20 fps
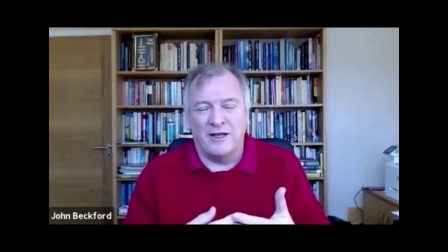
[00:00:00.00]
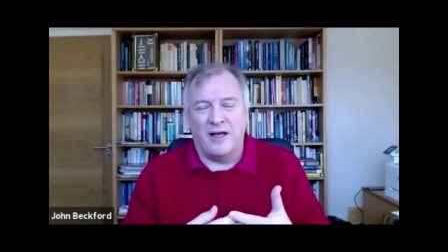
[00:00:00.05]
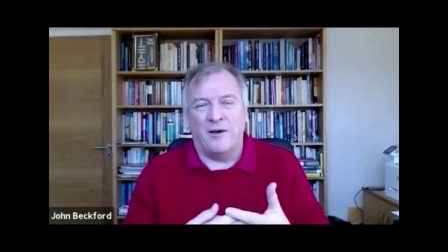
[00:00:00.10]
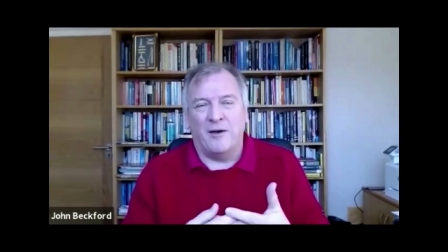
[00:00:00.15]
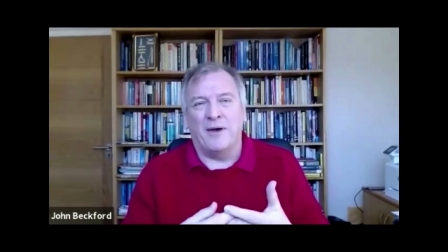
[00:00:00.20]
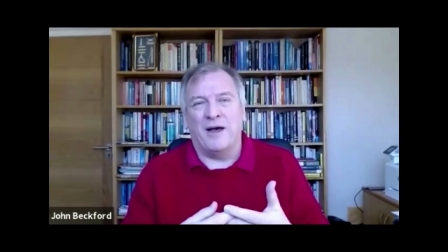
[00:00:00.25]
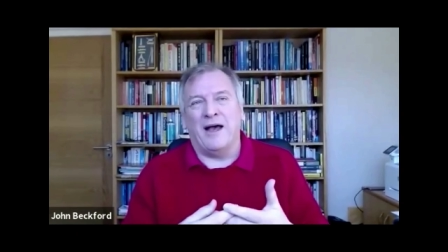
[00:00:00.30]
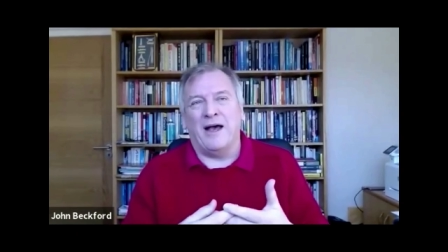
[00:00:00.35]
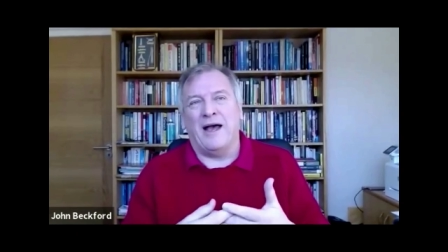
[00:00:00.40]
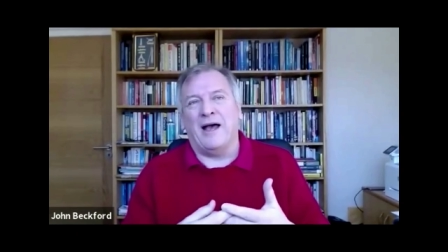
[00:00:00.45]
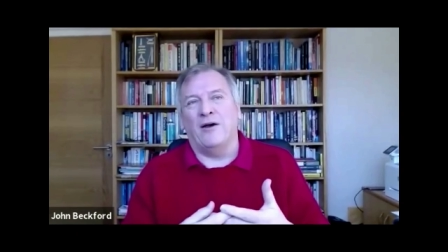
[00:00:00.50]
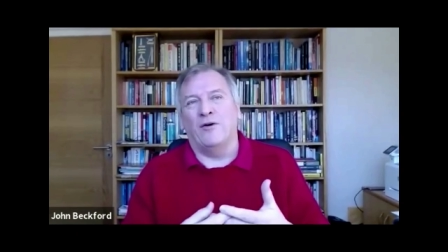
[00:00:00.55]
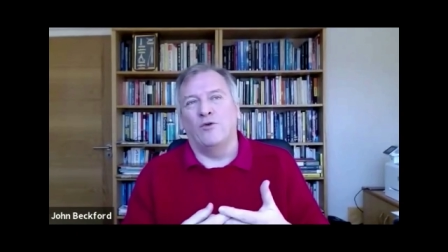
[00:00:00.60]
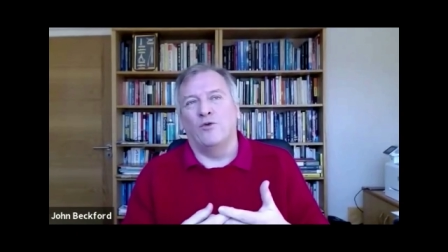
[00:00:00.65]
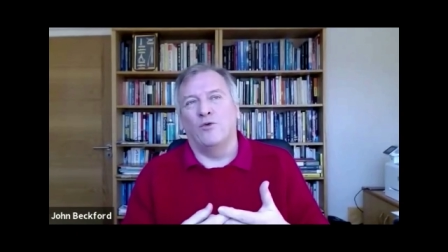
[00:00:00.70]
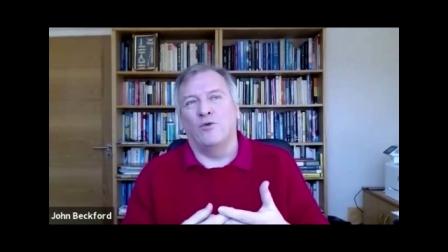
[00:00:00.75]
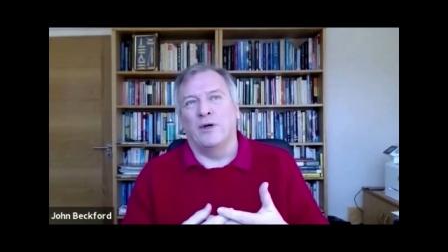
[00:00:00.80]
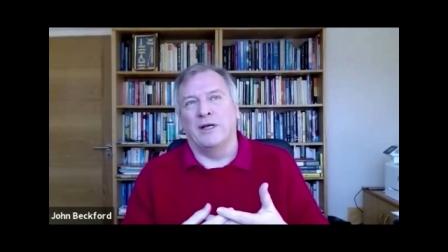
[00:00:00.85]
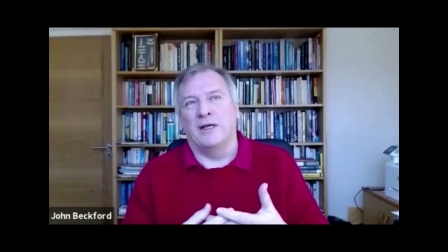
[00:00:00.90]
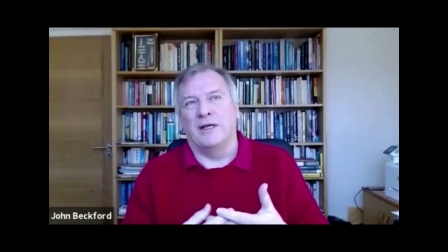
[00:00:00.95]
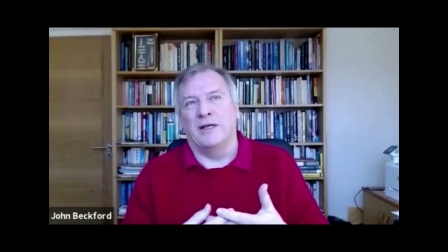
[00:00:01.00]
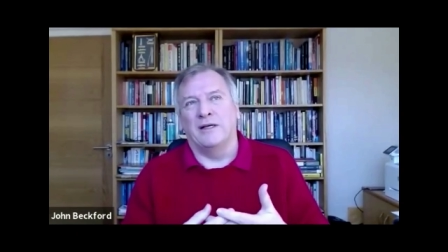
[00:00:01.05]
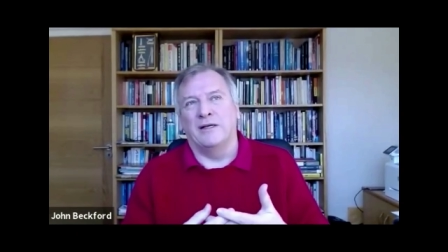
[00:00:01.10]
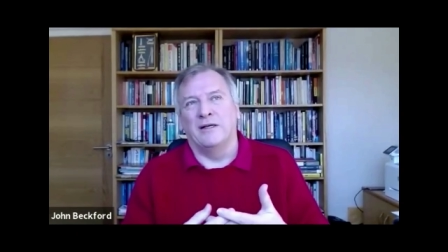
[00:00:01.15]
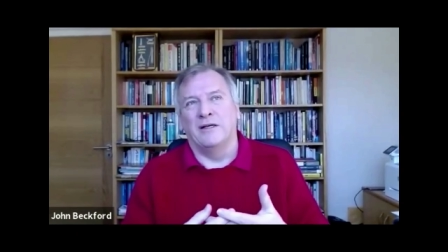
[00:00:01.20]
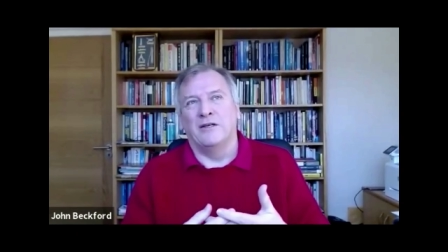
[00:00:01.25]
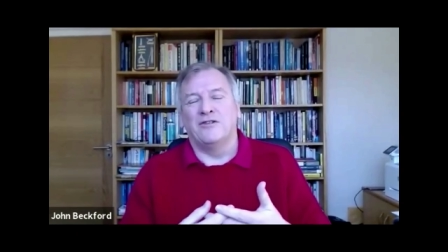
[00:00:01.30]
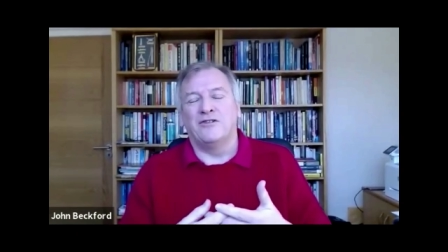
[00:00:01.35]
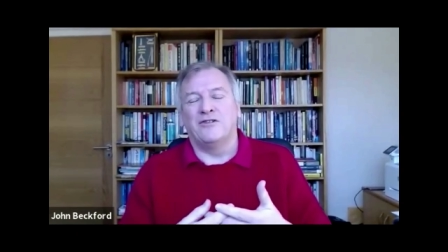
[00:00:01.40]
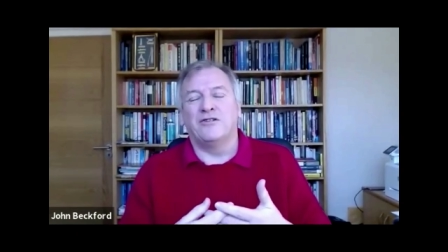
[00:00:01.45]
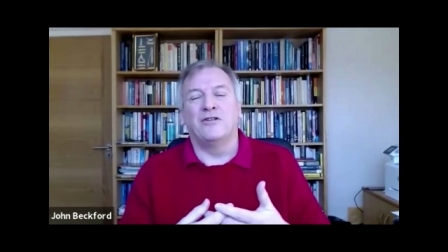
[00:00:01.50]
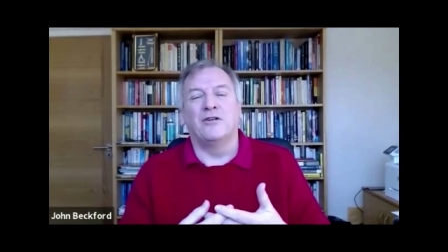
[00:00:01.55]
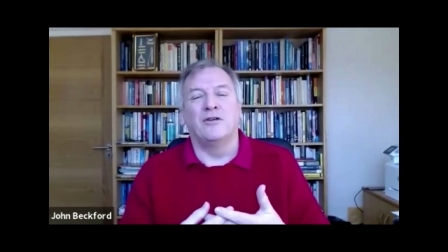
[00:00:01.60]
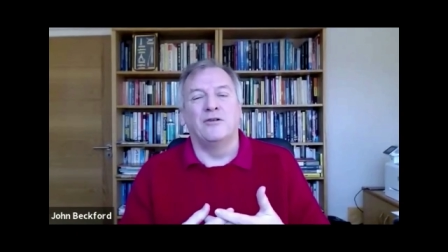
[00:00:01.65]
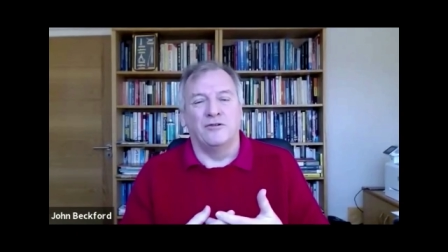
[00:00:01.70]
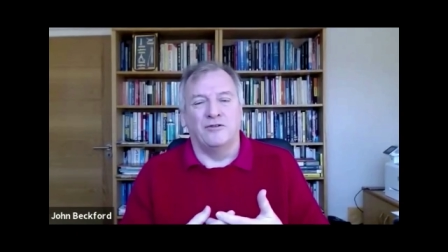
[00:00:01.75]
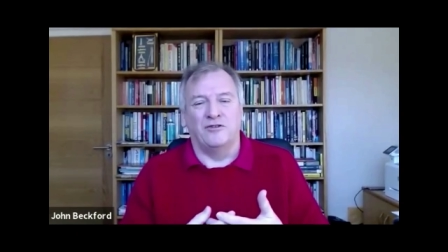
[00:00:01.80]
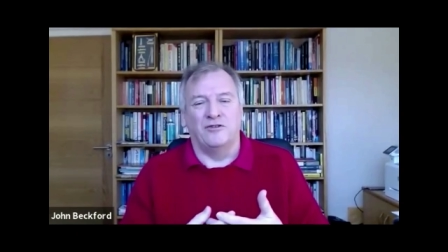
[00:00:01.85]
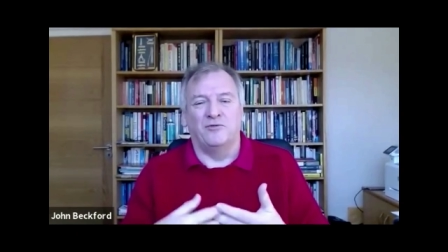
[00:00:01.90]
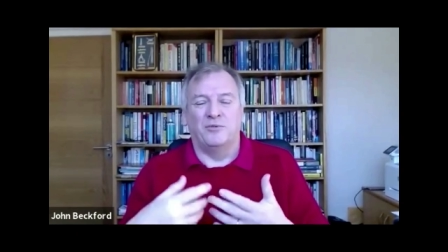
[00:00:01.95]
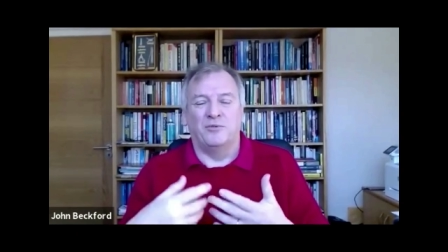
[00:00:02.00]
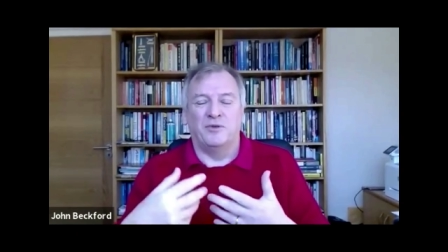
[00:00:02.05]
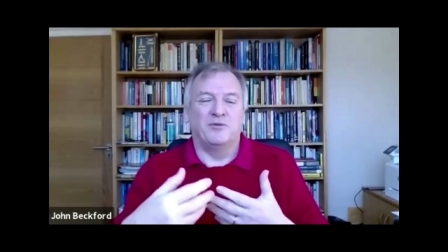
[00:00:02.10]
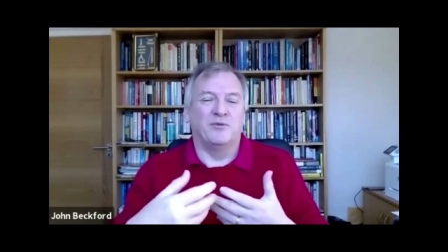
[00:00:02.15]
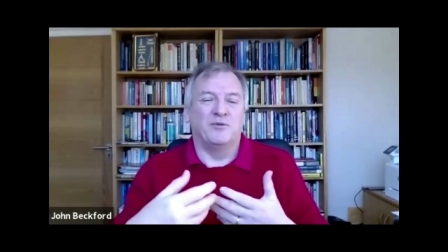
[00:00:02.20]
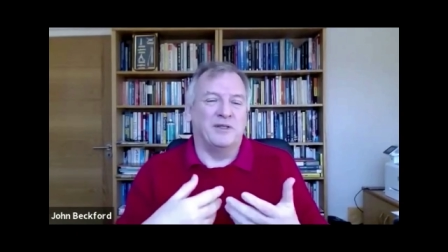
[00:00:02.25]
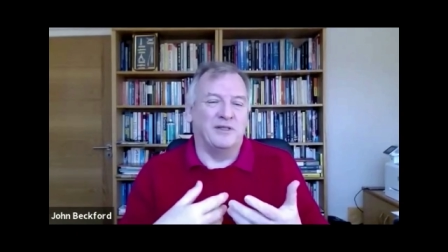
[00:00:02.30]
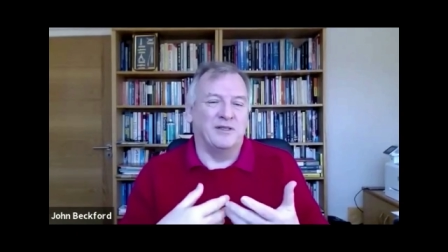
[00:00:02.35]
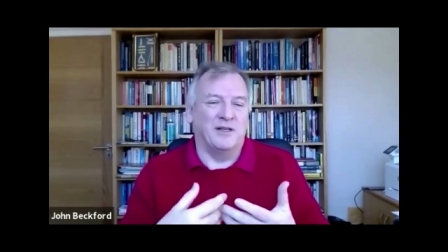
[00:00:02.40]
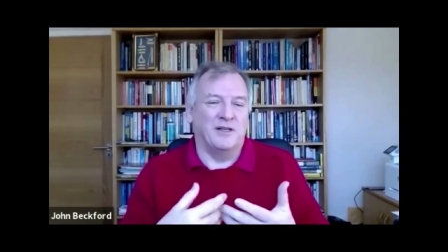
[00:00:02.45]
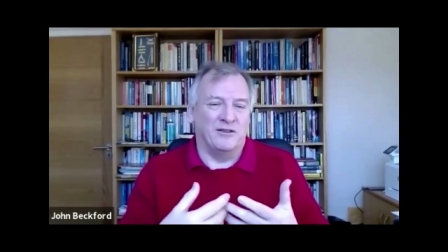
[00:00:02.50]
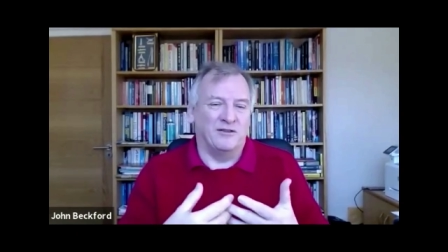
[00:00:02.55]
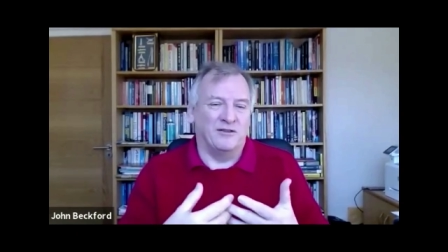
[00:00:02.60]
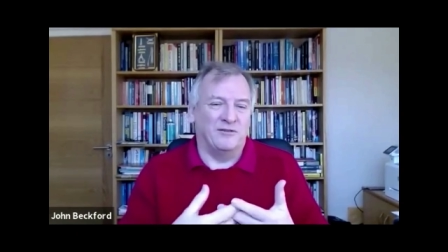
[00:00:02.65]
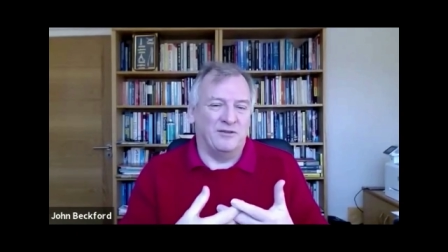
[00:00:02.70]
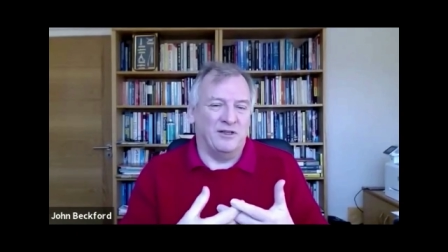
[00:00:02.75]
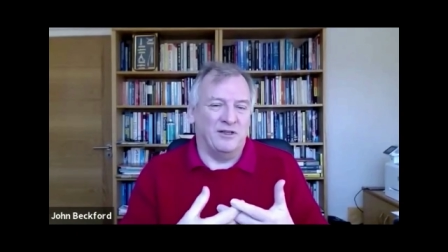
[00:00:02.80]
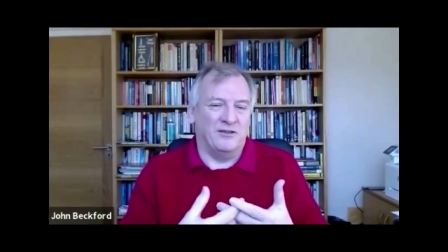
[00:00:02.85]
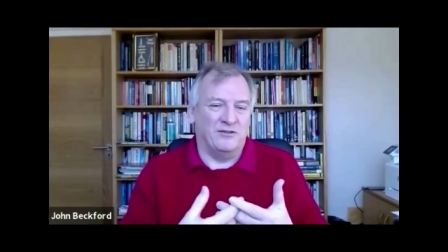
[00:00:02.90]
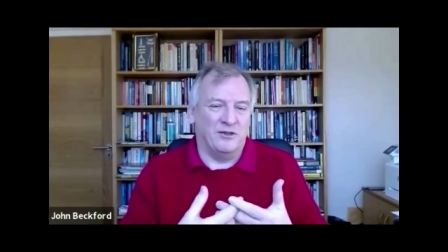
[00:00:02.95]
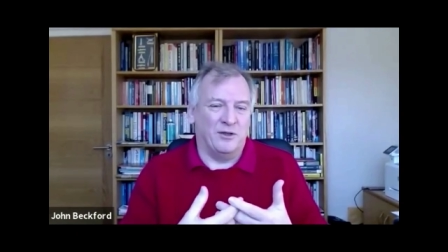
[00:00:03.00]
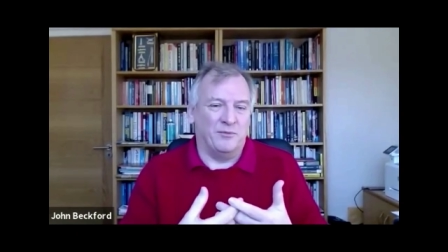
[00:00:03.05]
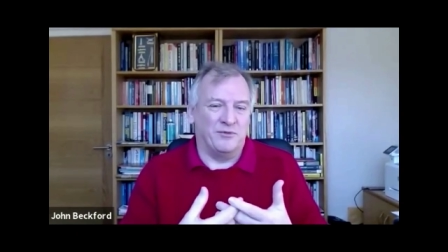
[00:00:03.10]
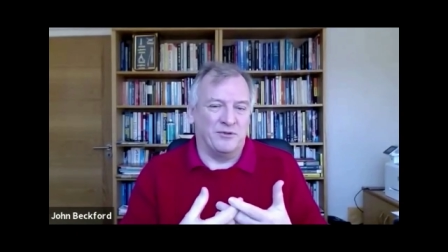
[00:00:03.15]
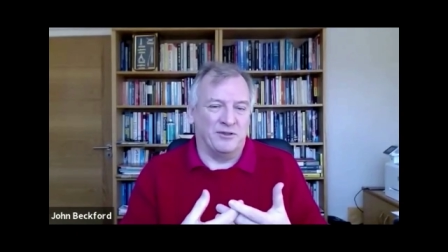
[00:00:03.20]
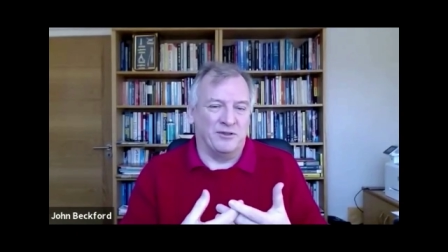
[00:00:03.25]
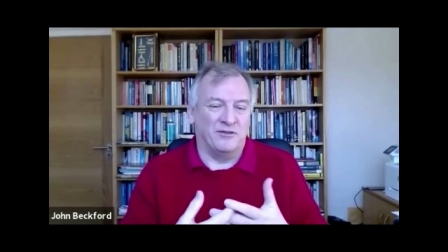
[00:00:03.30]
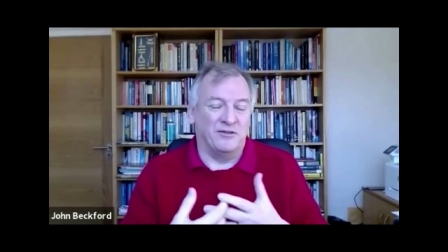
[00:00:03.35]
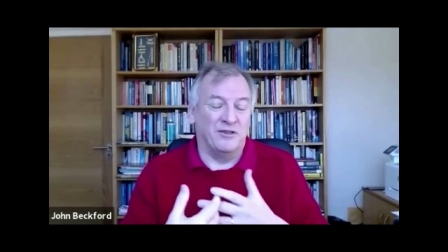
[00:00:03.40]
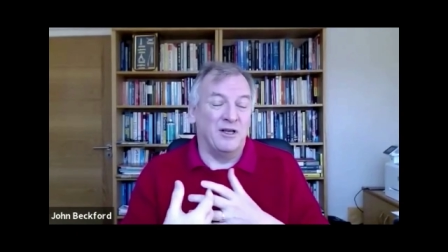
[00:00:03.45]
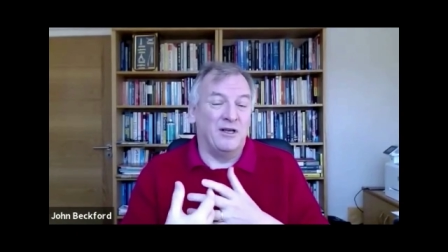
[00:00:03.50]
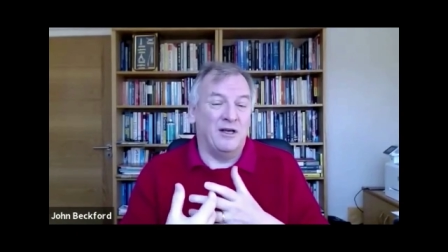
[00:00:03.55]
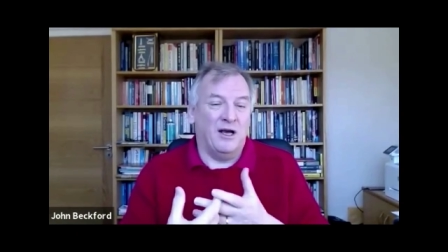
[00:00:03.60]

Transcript: about how we choose between those those options.